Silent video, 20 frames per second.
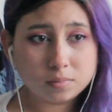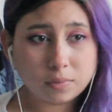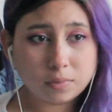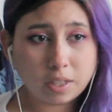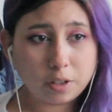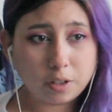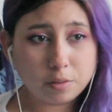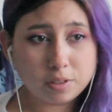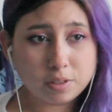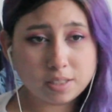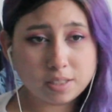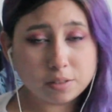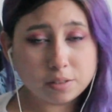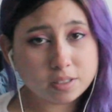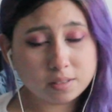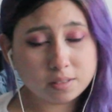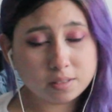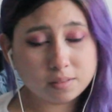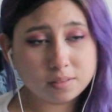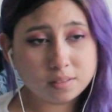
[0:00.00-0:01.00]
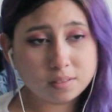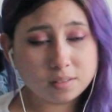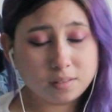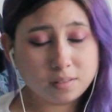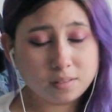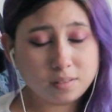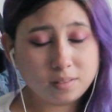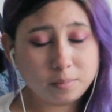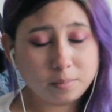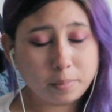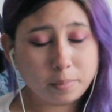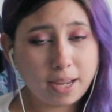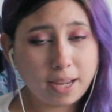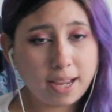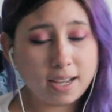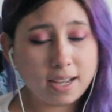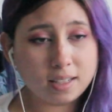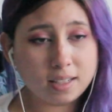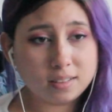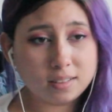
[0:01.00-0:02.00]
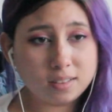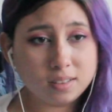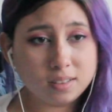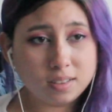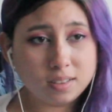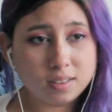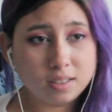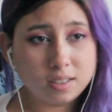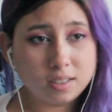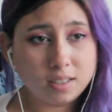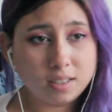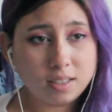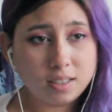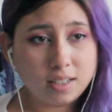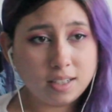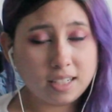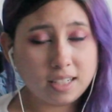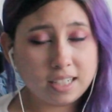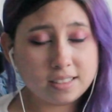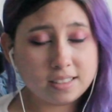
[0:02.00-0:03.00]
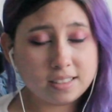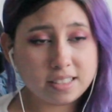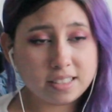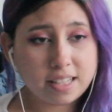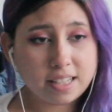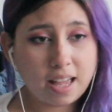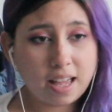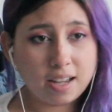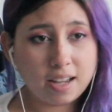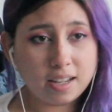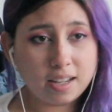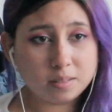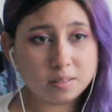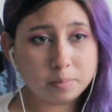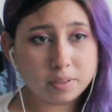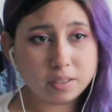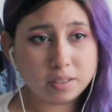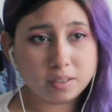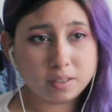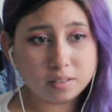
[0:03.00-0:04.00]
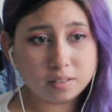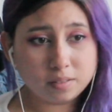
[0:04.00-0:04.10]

I know it sounds bad and sad, but